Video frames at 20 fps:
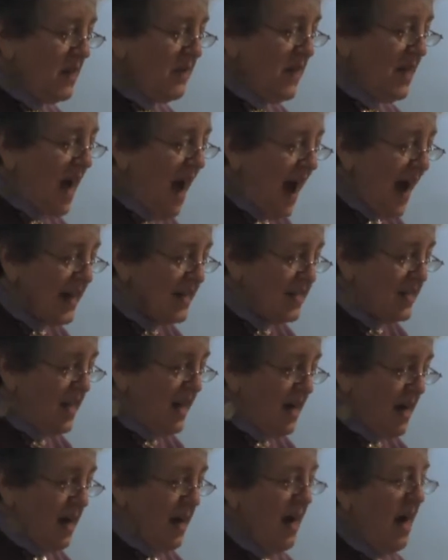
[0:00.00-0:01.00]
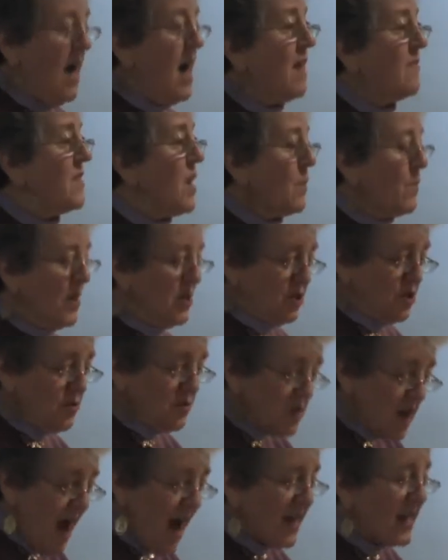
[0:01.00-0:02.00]
the idea that we do
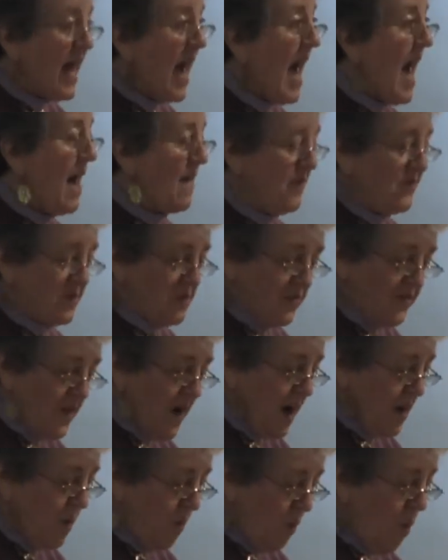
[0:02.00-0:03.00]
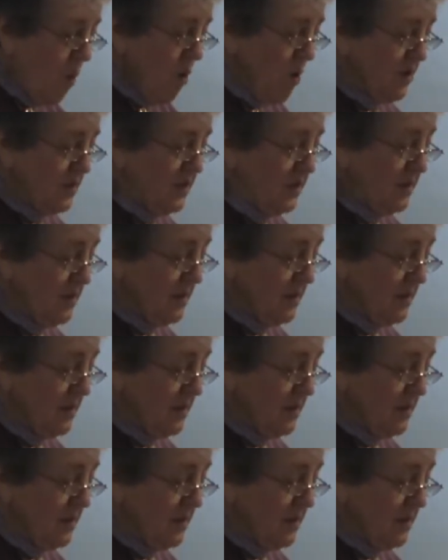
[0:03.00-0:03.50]
not have to fight wars.